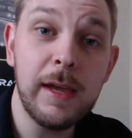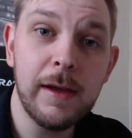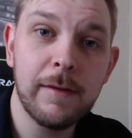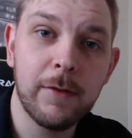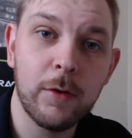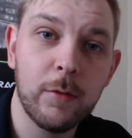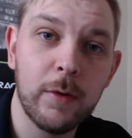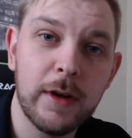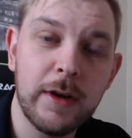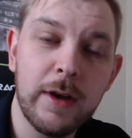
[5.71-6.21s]

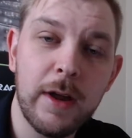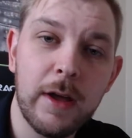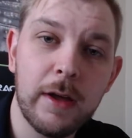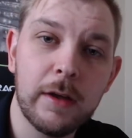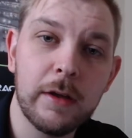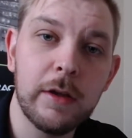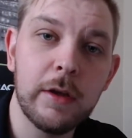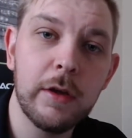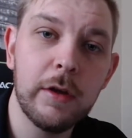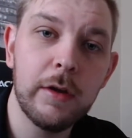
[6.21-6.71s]
everyone.
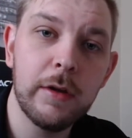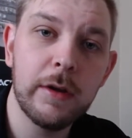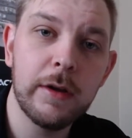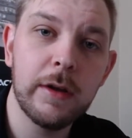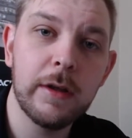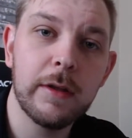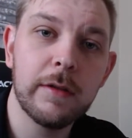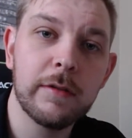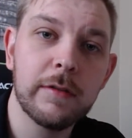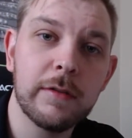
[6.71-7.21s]

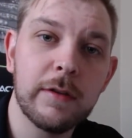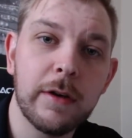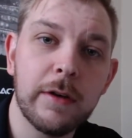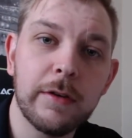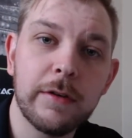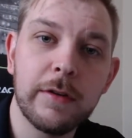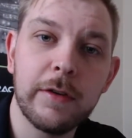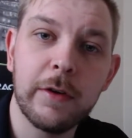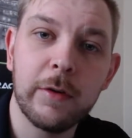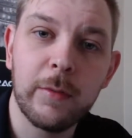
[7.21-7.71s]
Good
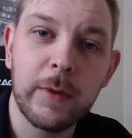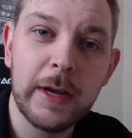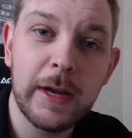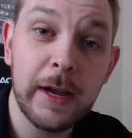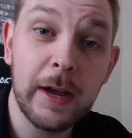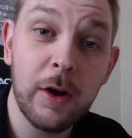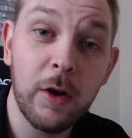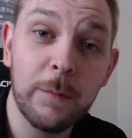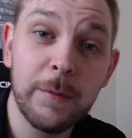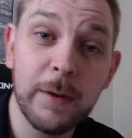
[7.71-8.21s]
start to your week.
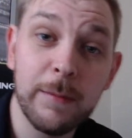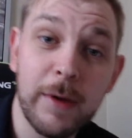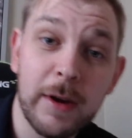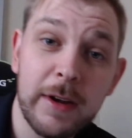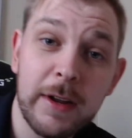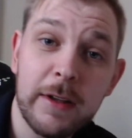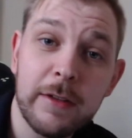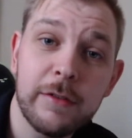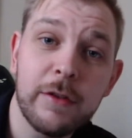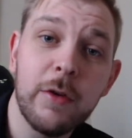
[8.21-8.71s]
I hope your
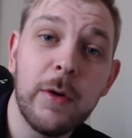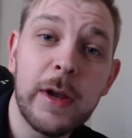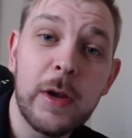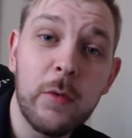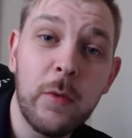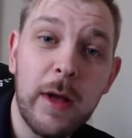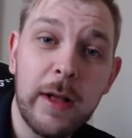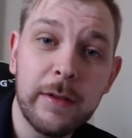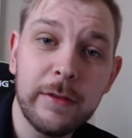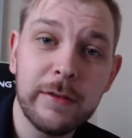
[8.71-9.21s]
Monday is
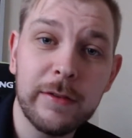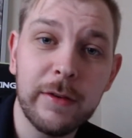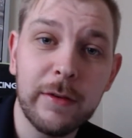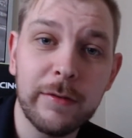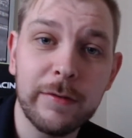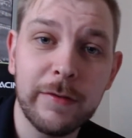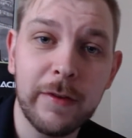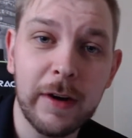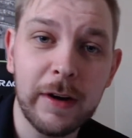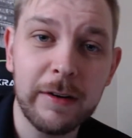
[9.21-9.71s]
going well so
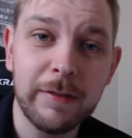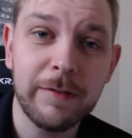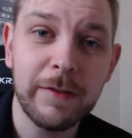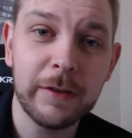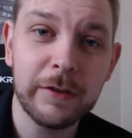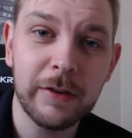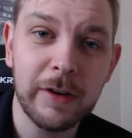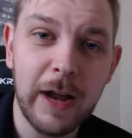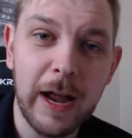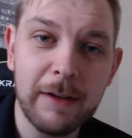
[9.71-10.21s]
far.
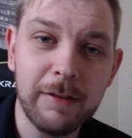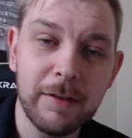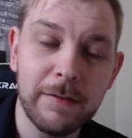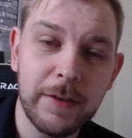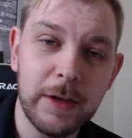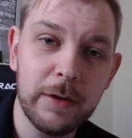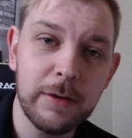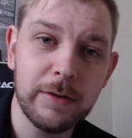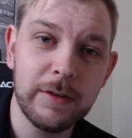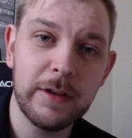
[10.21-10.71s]
Official Guy
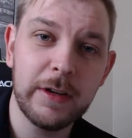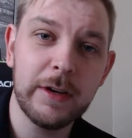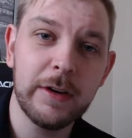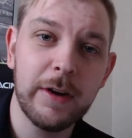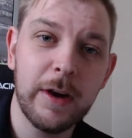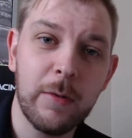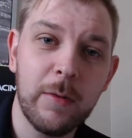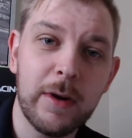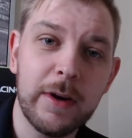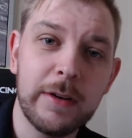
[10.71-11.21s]
Reviews
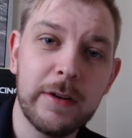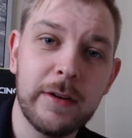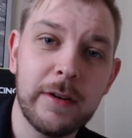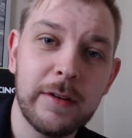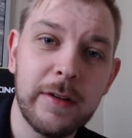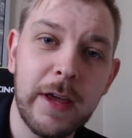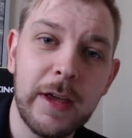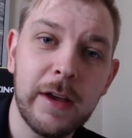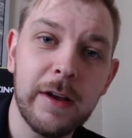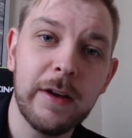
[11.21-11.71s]
here. I wanted to
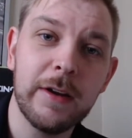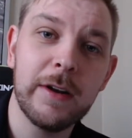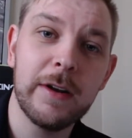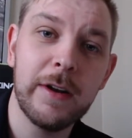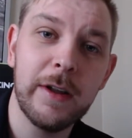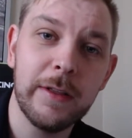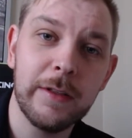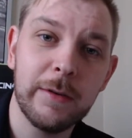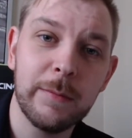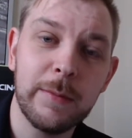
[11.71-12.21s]
take on
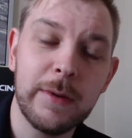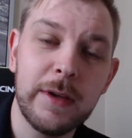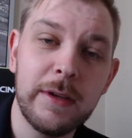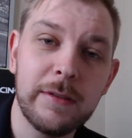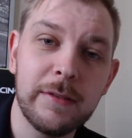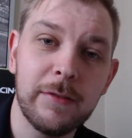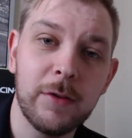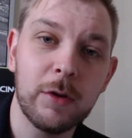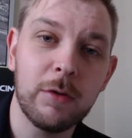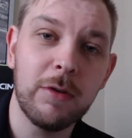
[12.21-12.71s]
another
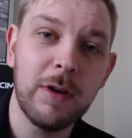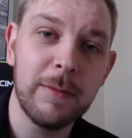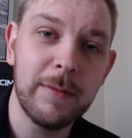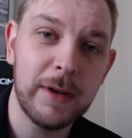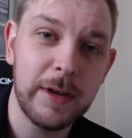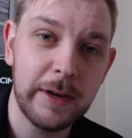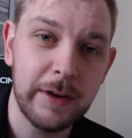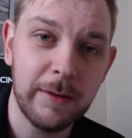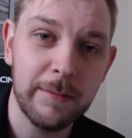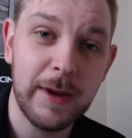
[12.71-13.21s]
piece of
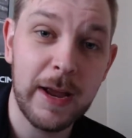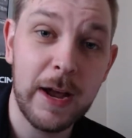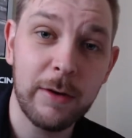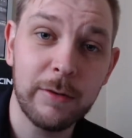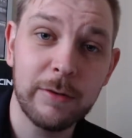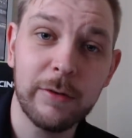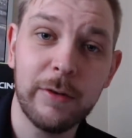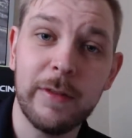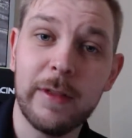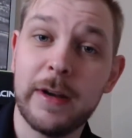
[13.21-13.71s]
equipment here in my
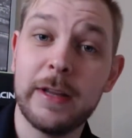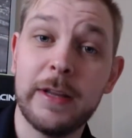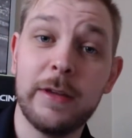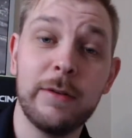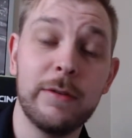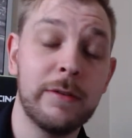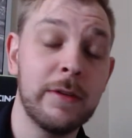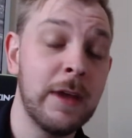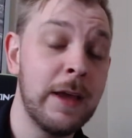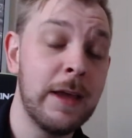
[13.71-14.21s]
household that I
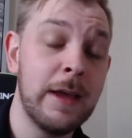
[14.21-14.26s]
use